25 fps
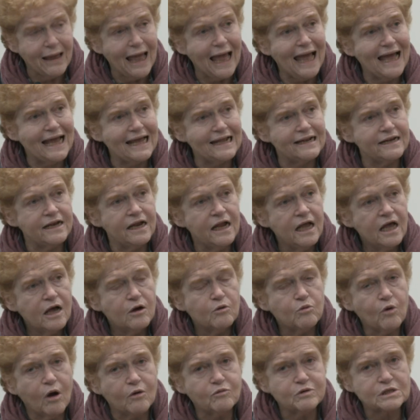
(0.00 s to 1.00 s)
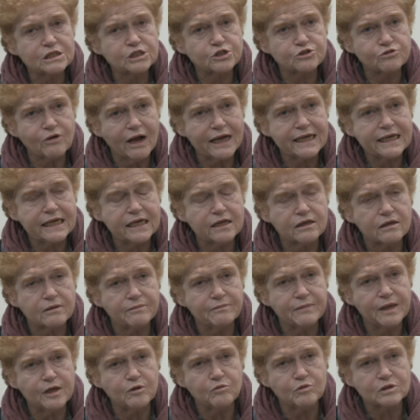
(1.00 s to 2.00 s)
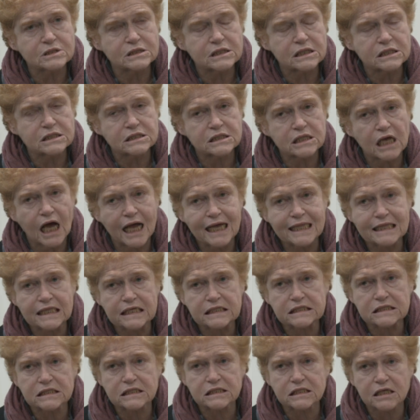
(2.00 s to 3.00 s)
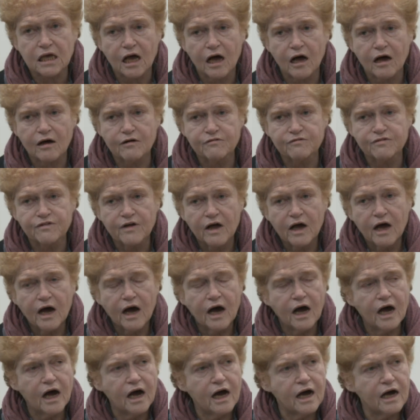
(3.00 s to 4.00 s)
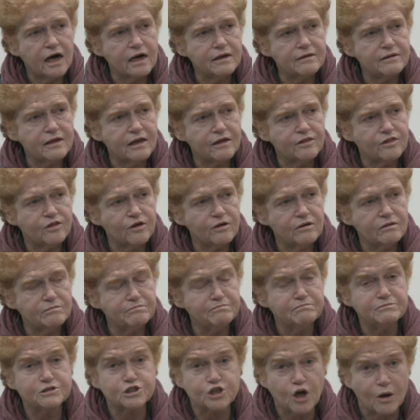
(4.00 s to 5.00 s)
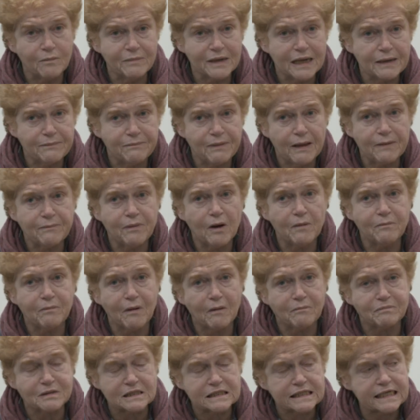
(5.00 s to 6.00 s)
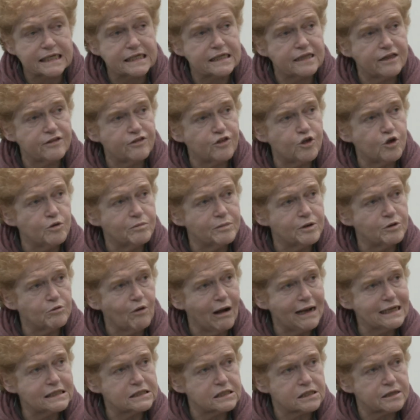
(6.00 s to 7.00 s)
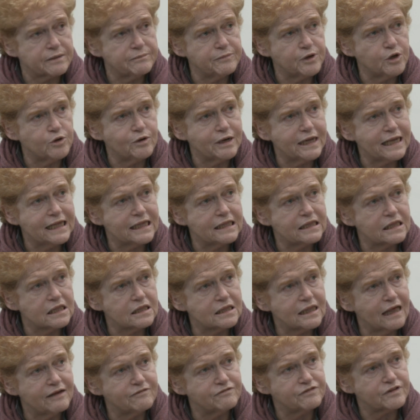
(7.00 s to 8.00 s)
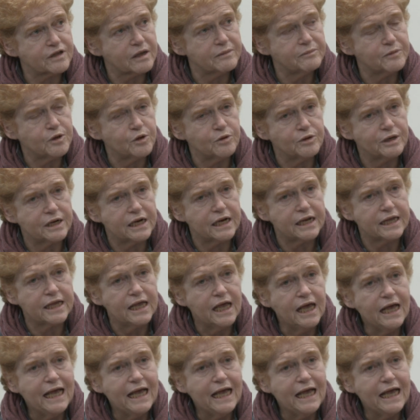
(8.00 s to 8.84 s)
And what was striking to me was the silence of so many people, but particularly the human rights community and the left community.